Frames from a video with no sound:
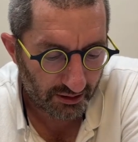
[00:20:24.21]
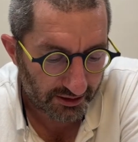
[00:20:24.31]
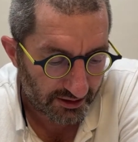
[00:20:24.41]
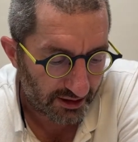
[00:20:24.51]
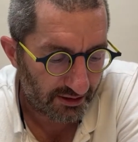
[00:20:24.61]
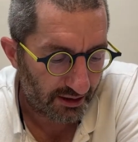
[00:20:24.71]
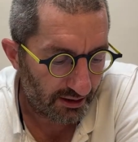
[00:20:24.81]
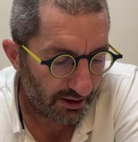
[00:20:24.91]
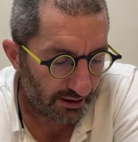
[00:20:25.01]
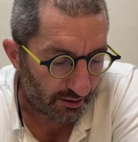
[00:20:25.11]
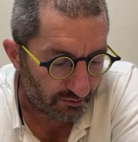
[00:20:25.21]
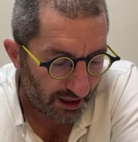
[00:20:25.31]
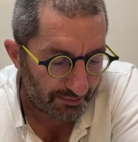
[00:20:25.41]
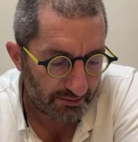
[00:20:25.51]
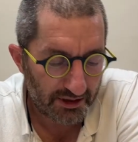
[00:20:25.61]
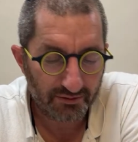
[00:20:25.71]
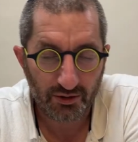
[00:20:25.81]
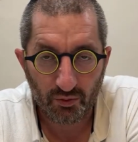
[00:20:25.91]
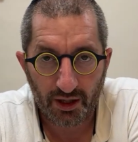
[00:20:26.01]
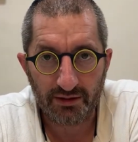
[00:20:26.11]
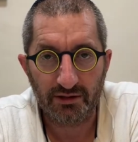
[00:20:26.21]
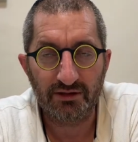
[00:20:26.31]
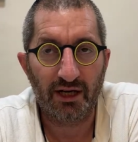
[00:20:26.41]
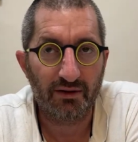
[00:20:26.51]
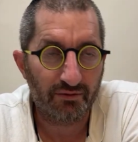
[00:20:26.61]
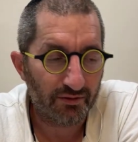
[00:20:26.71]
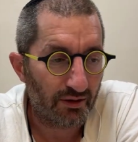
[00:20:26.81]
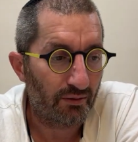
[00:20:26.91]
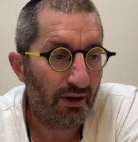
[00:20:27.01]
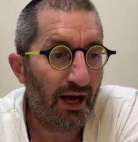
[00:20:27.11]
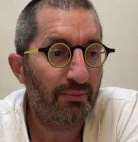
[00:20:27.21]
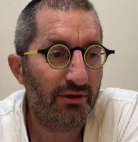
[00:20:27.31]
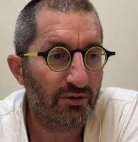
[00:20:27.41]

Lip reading: he says that they wrap themselves in white, a sign of happiness.